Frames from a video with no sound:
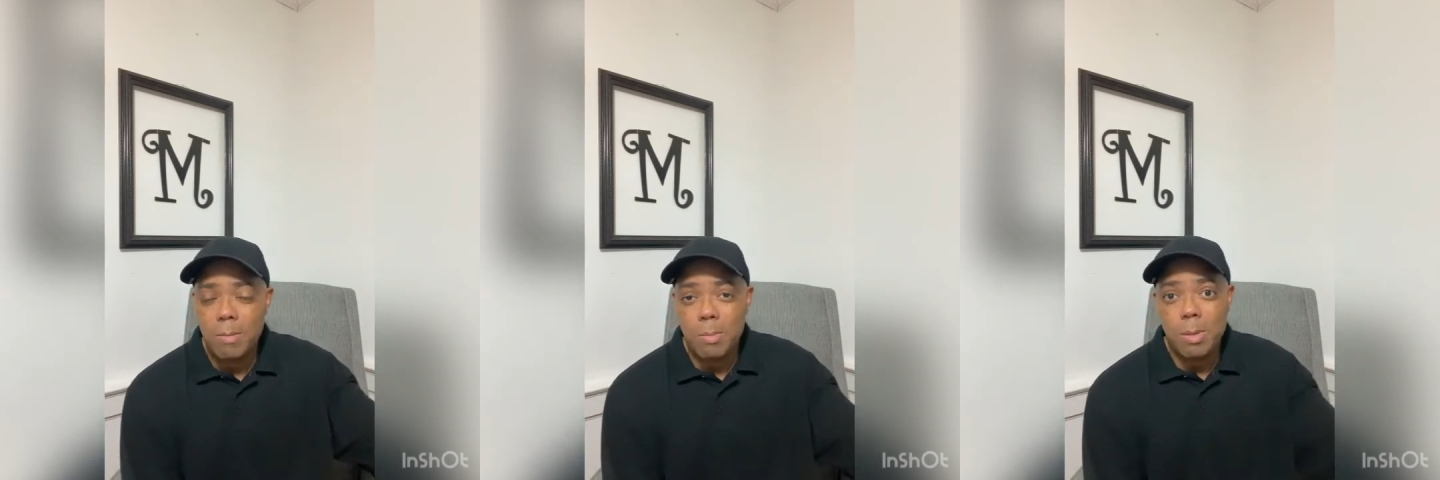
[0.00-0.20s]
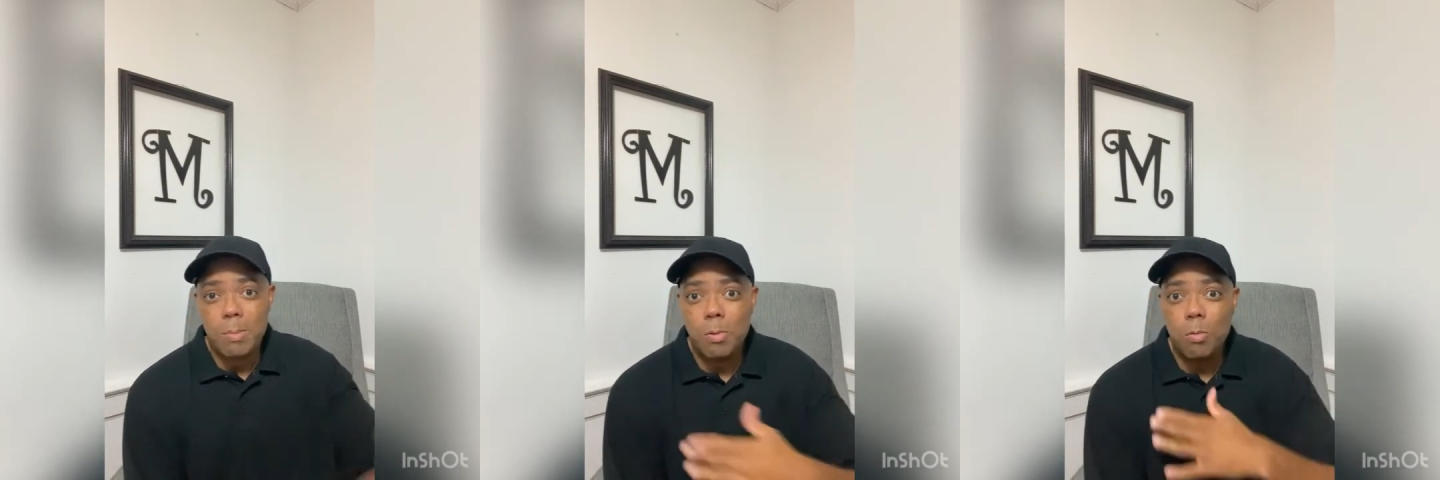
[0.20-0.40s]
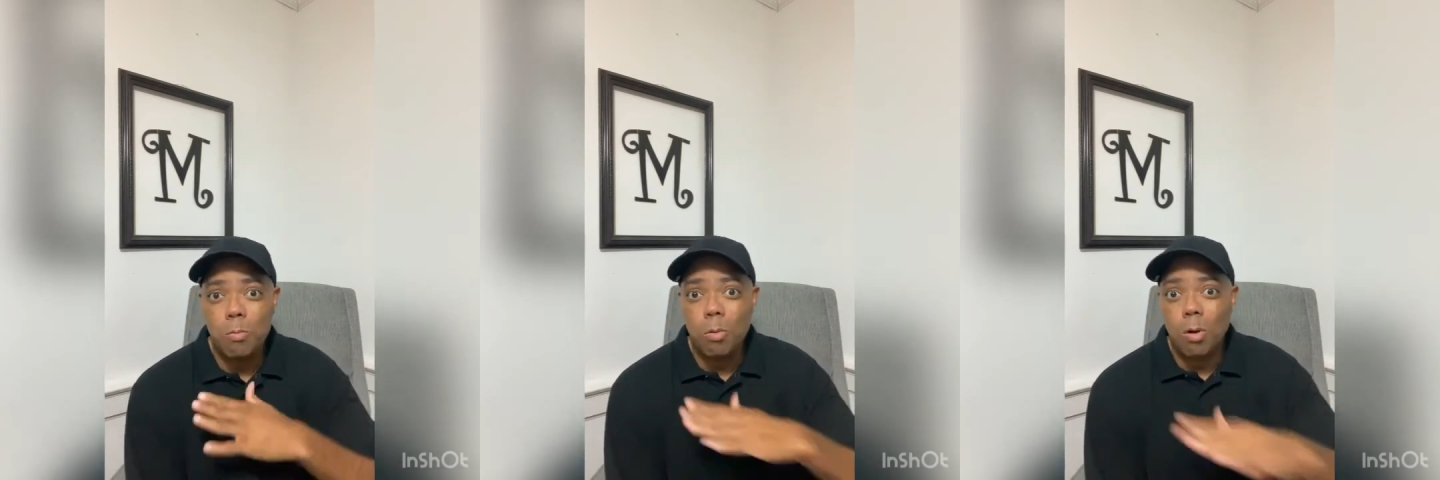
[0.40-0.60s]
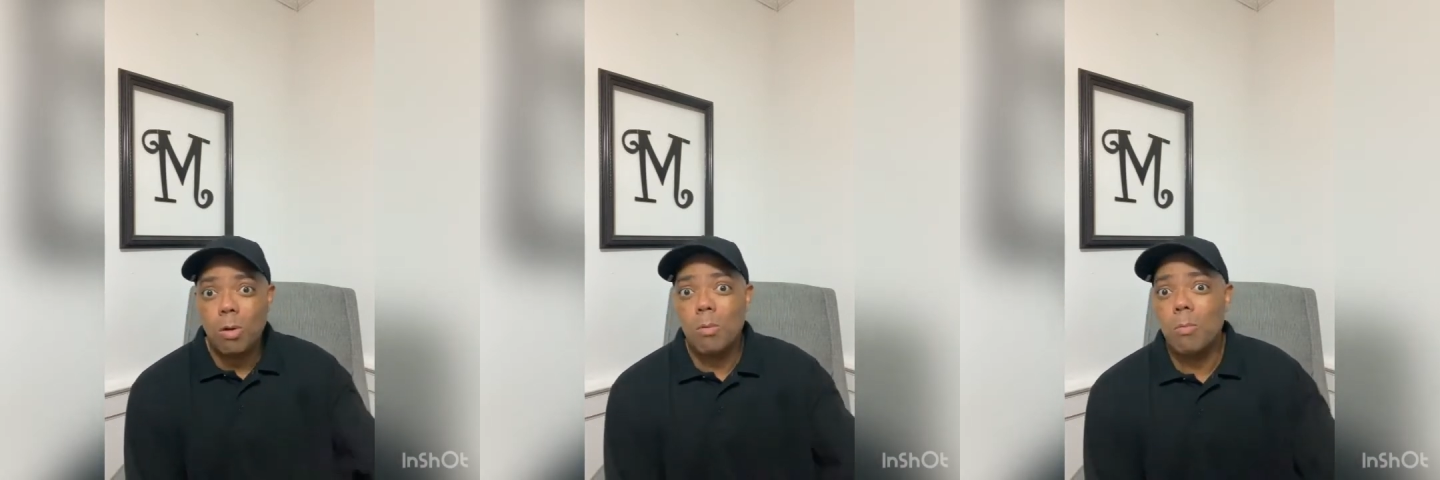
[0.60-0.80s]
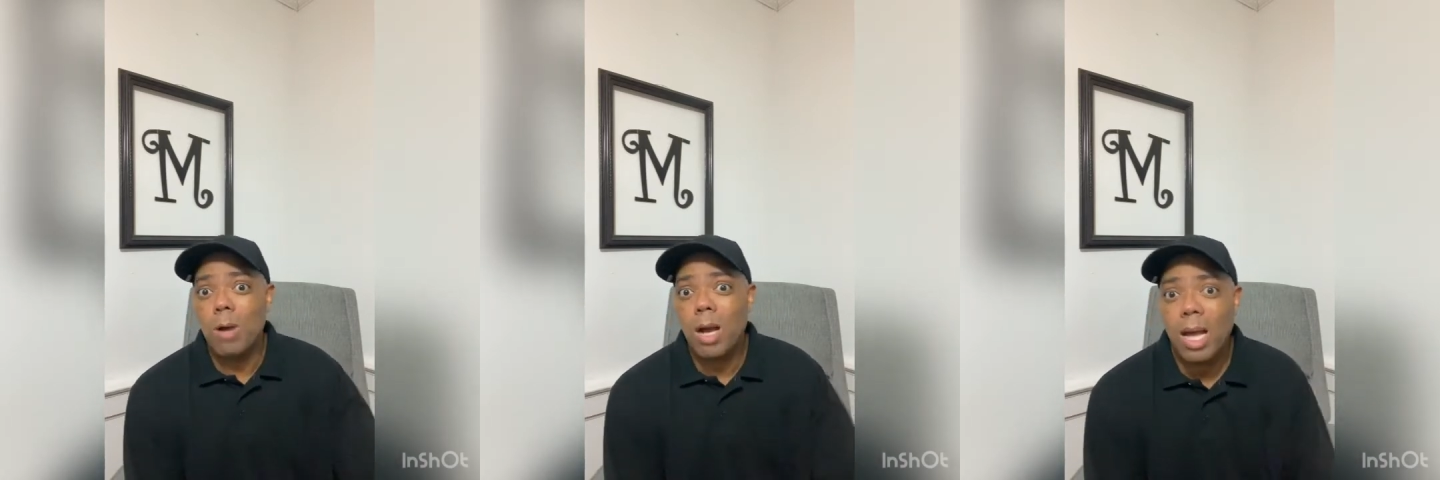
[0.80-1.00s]
people
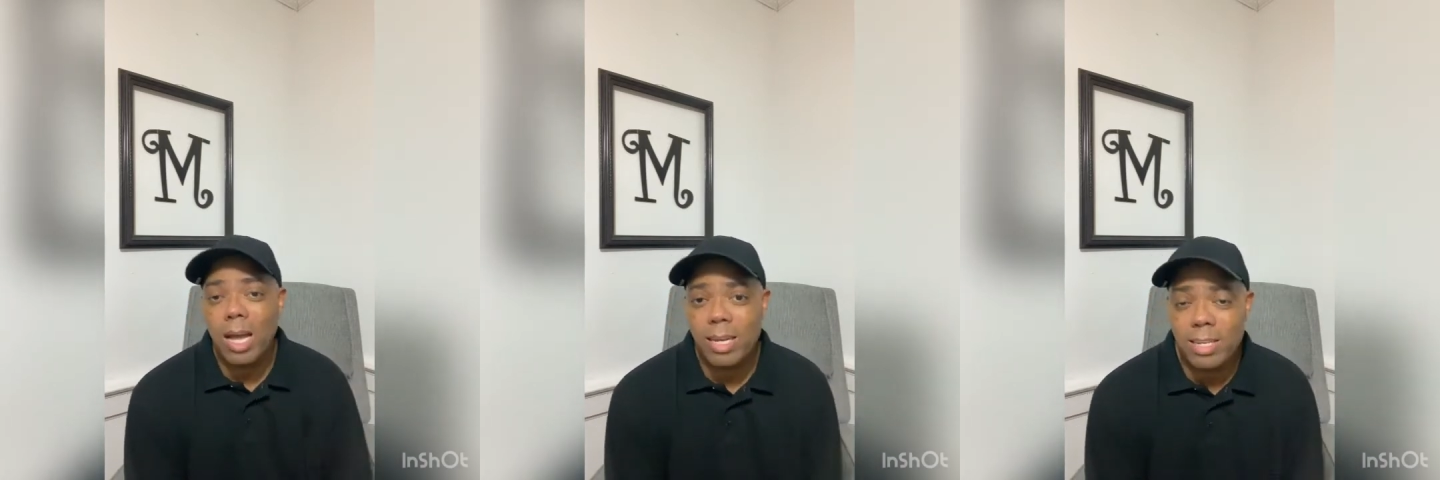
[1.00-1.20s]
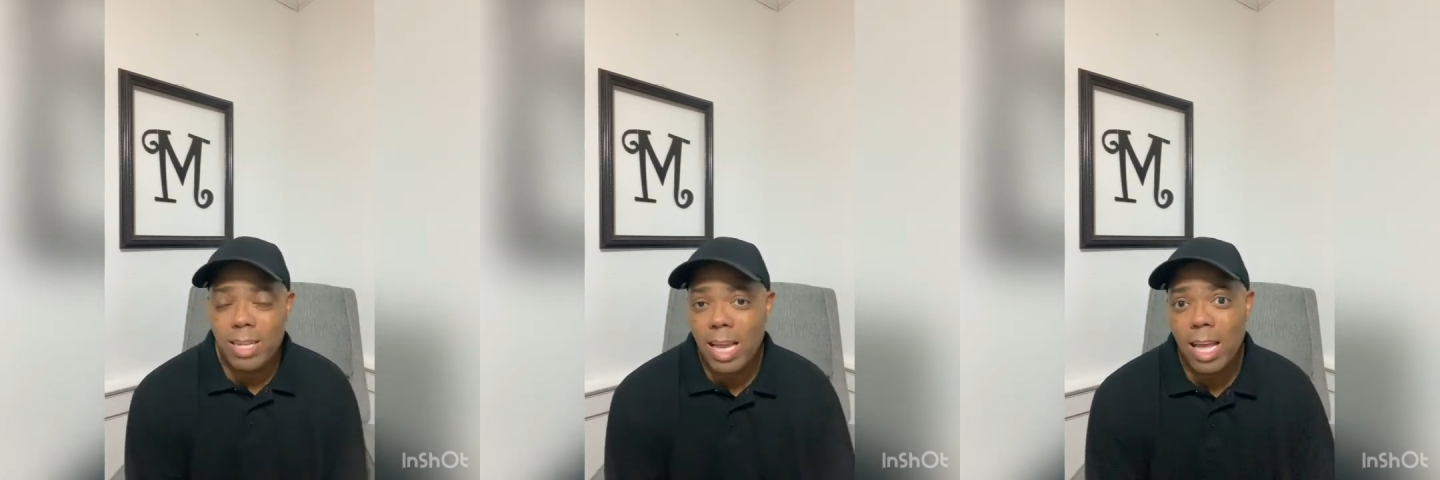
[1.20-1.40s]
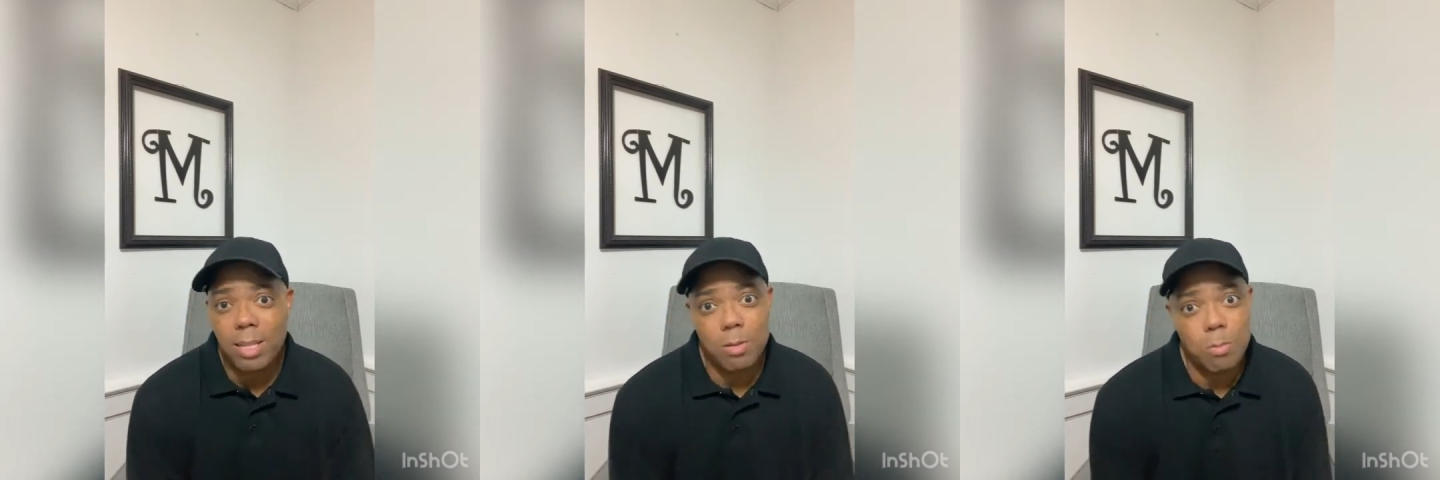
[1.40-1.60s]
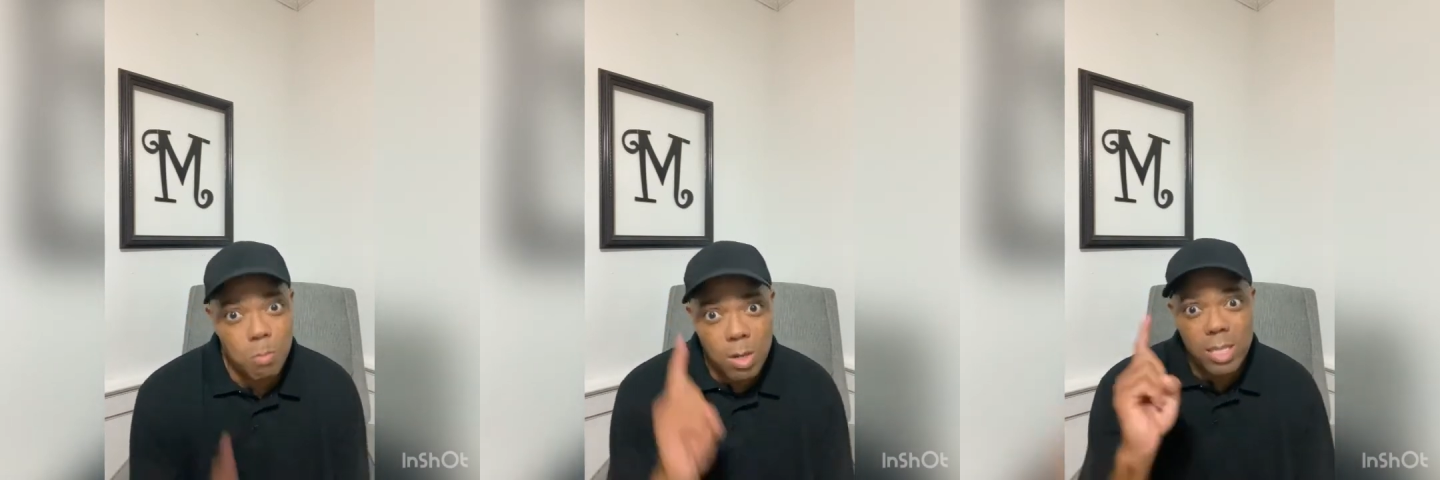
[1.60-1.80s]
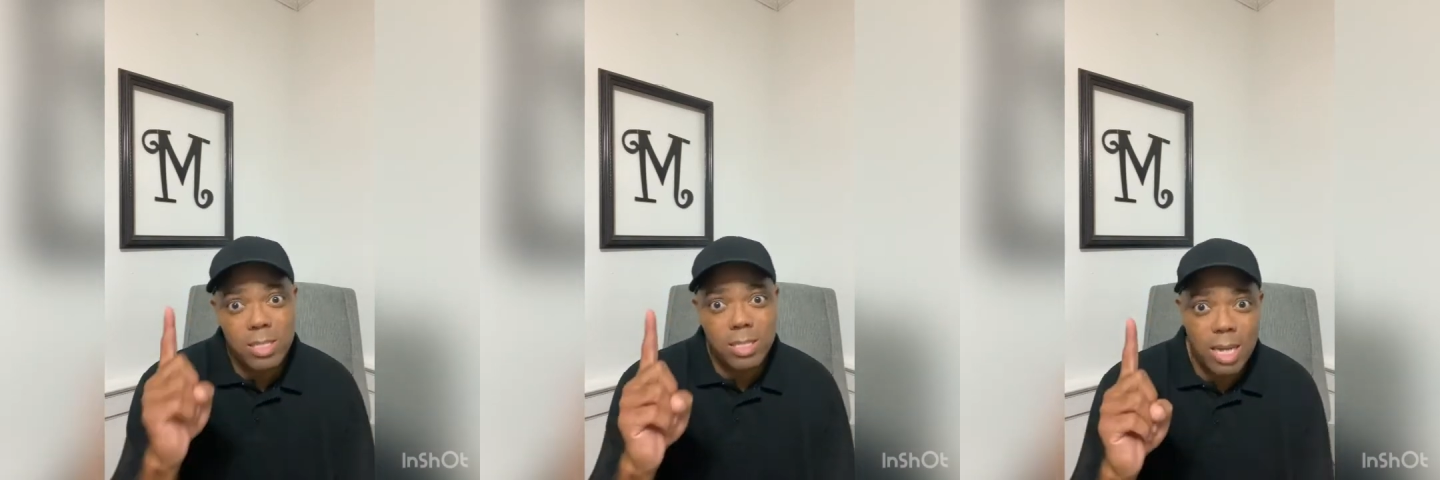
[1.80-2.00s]
worldwide, they had the
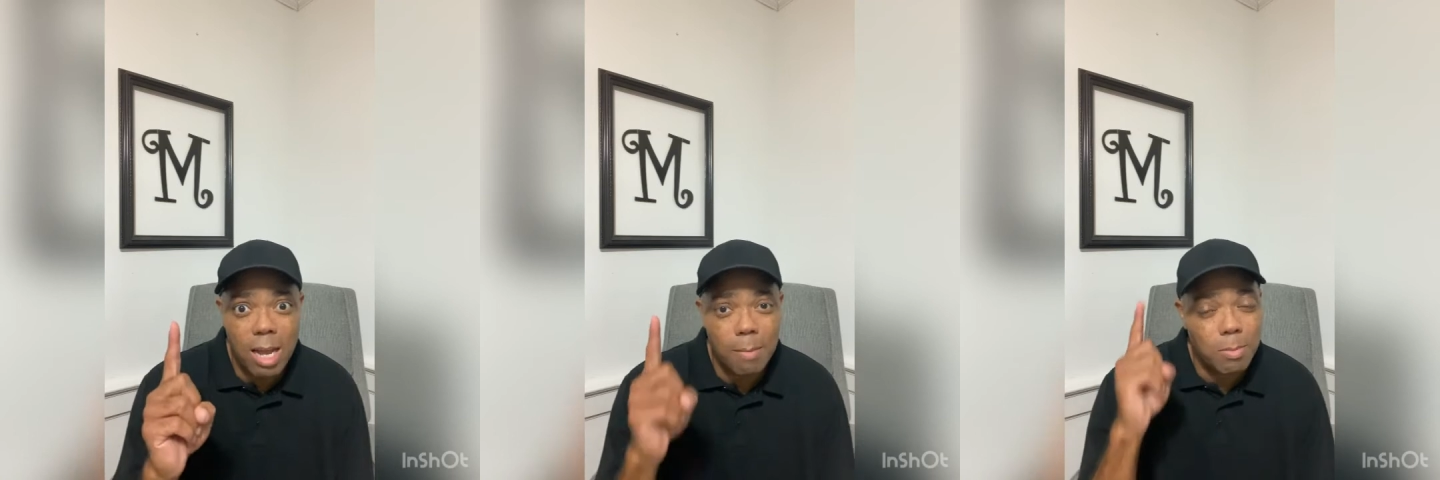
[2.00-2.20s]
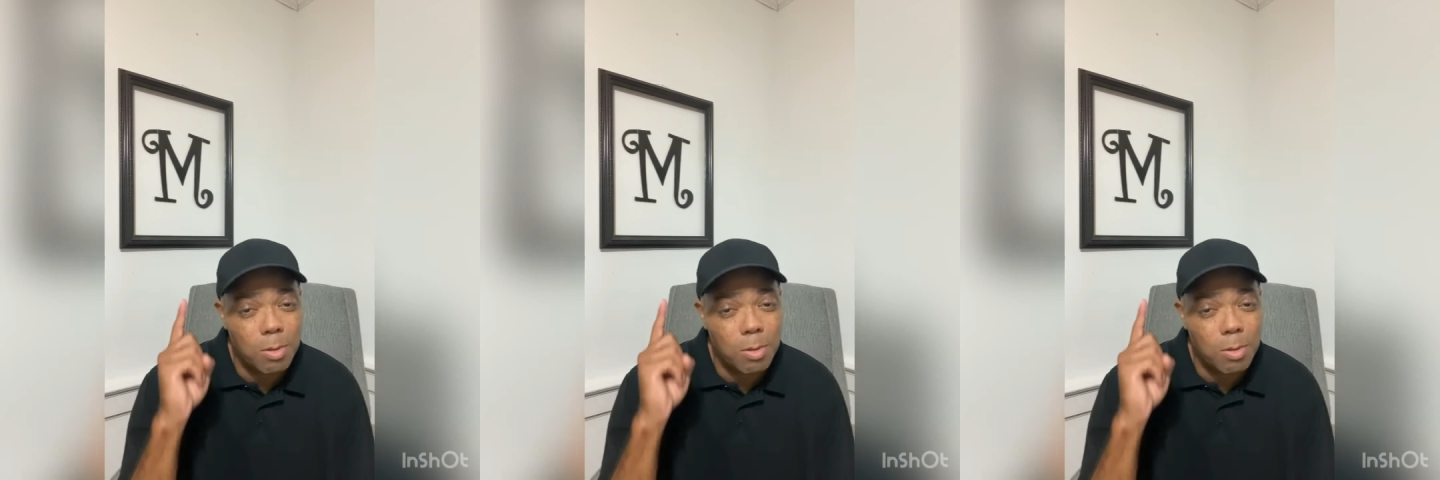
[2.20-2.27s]
one job,